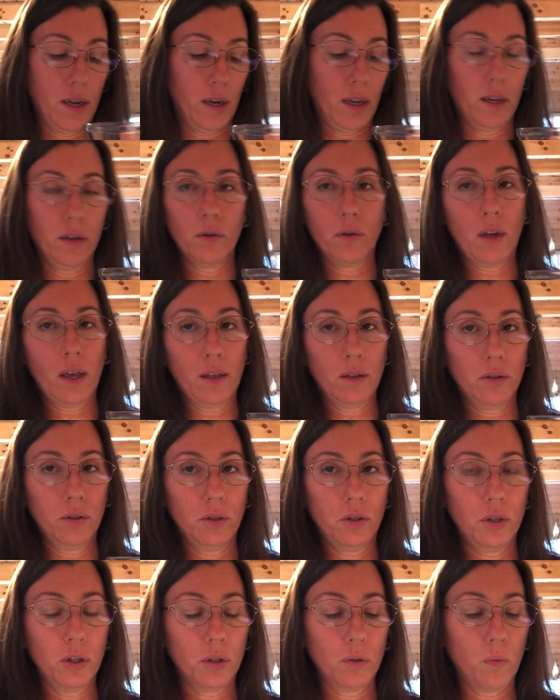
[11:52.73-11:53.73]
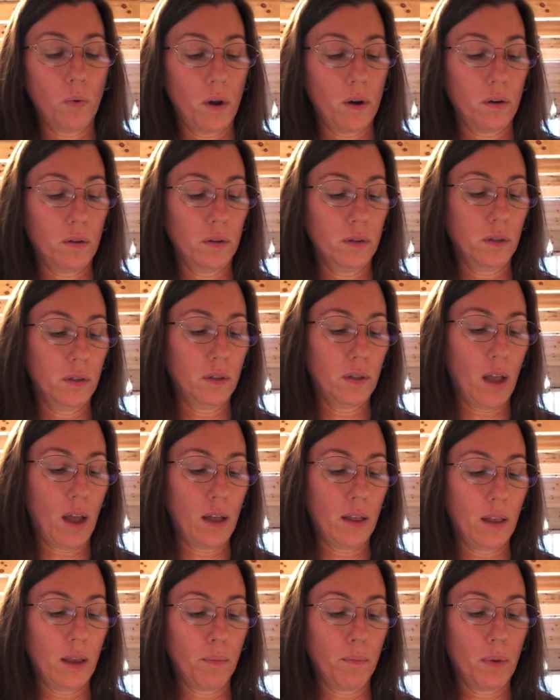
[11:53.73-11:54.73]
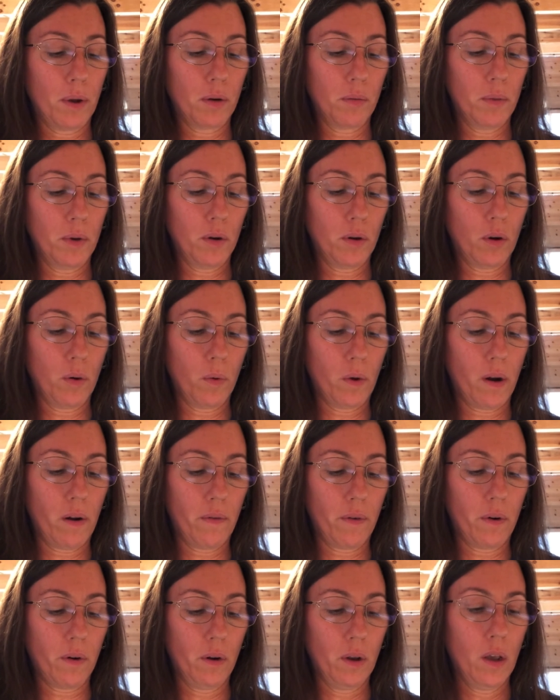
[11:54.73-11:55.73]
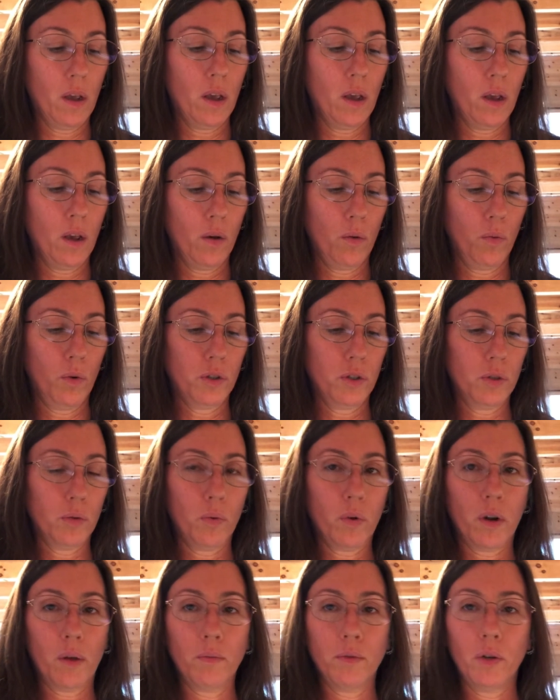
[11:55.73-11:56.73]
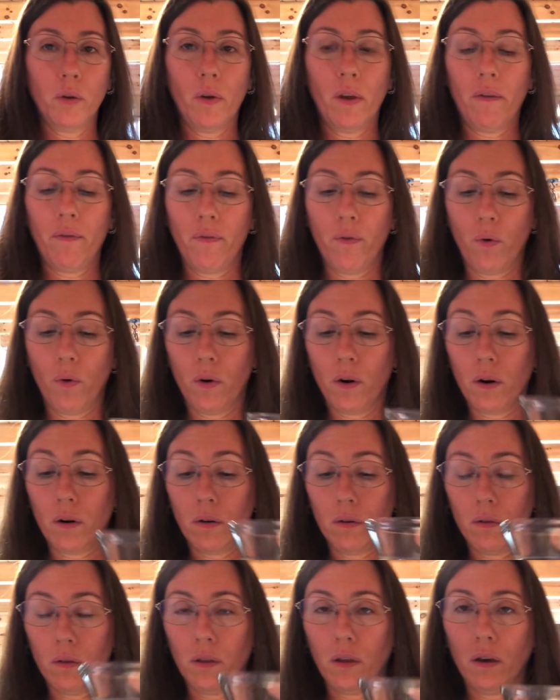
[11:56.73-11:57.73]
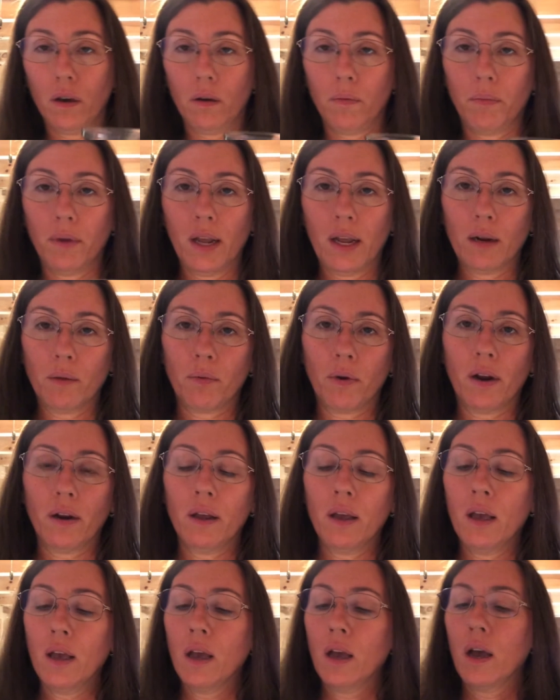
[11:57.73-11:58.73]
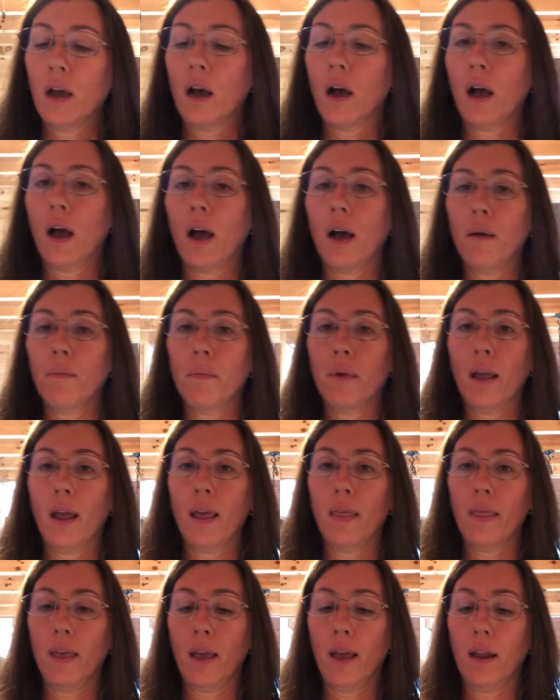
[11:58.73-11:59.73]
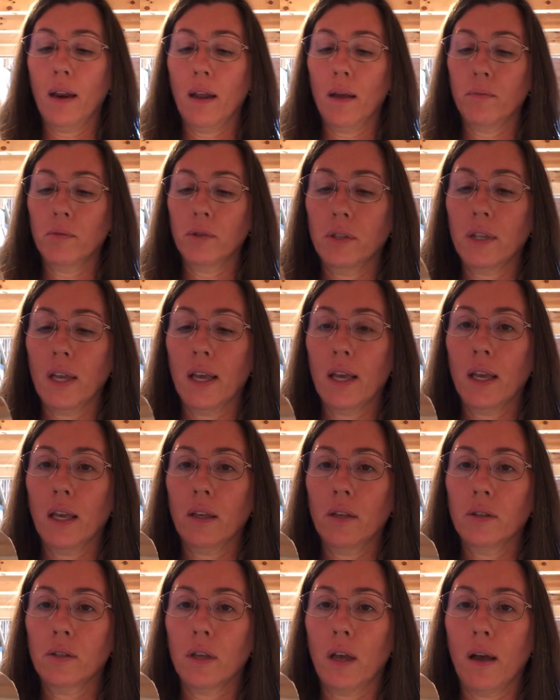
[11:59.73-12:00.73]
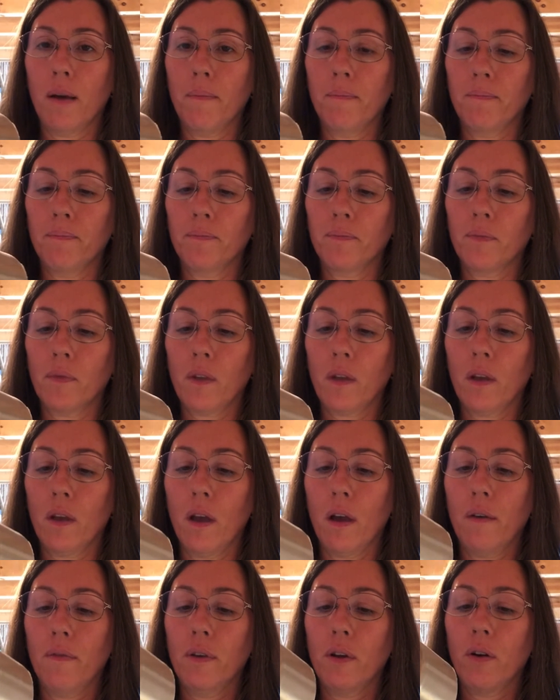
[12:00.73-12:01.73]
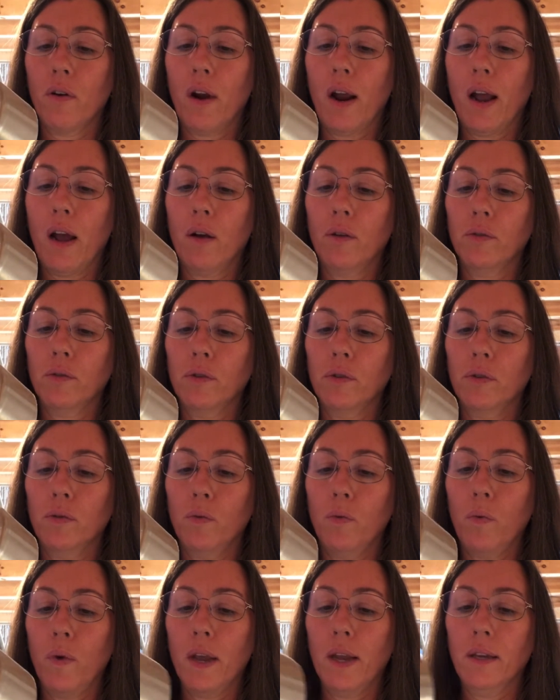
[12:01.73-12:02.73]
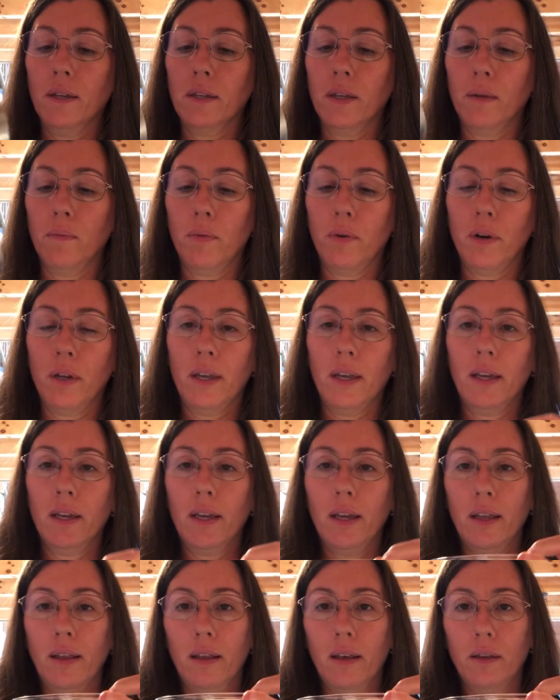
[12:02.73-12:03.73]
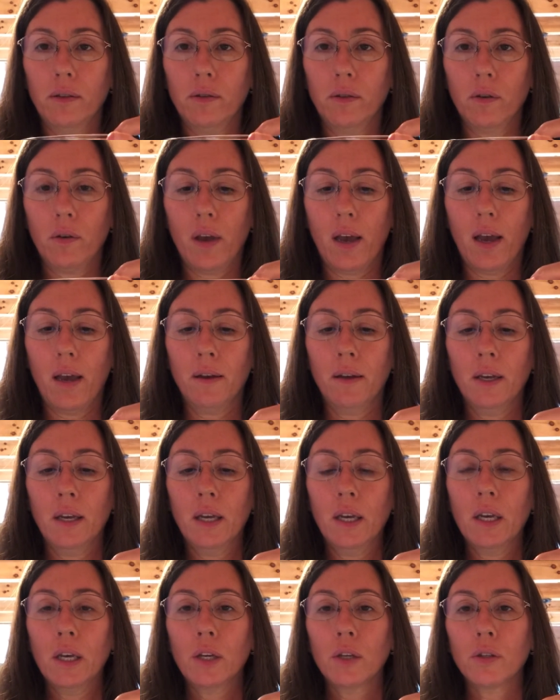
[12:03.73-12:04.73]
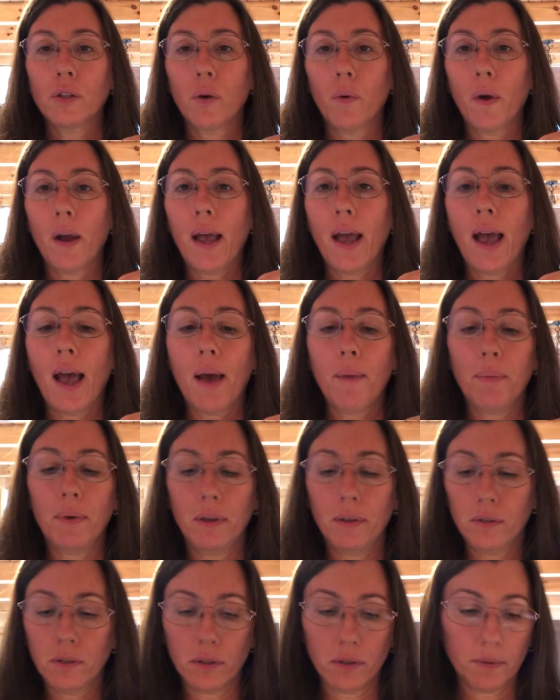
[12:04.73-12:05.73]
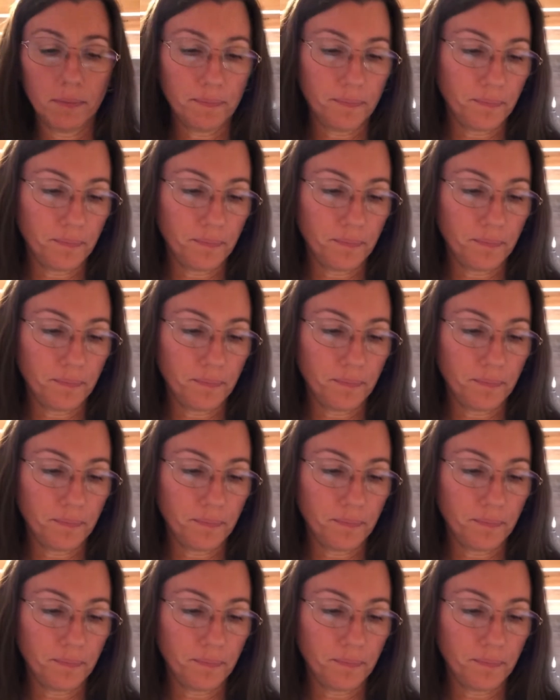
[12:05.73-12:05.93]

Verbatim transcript: it okay this is just water this is not like buttermilk or whatever which is what i'm doing for the banana bread um, and then I'm taking some of the ground wheat and putting it in this, okay? So what happens,